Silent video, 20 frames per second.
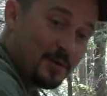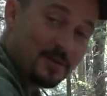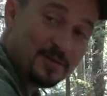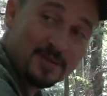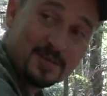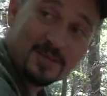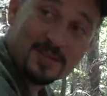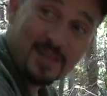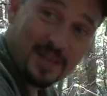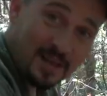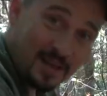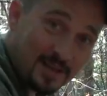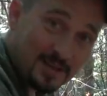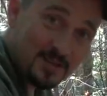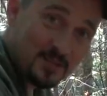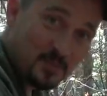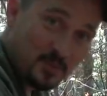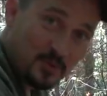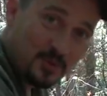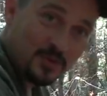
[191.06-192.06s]
is
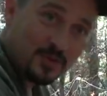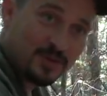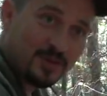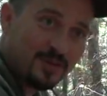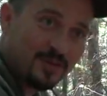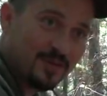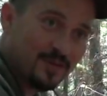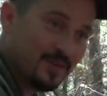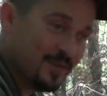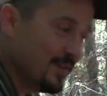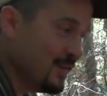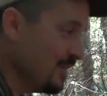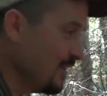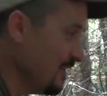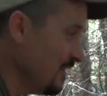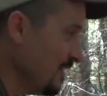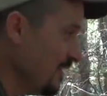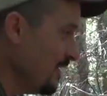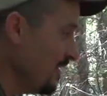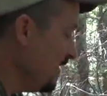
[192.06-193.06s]
textbook.
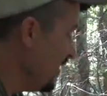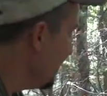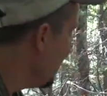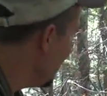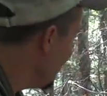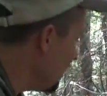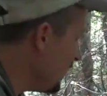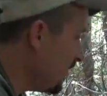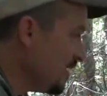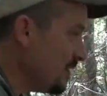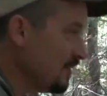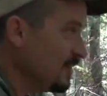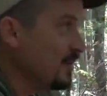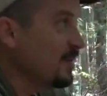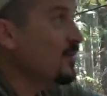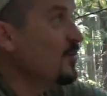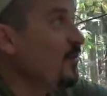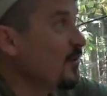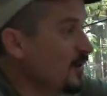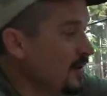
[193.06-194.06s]
I mean, the
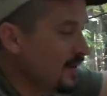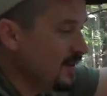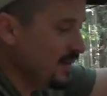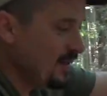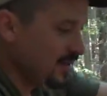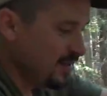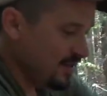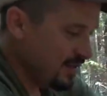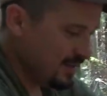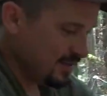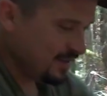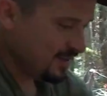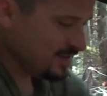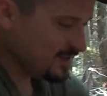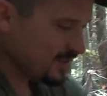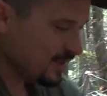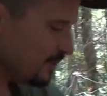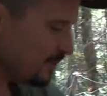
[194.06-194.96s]
tree he's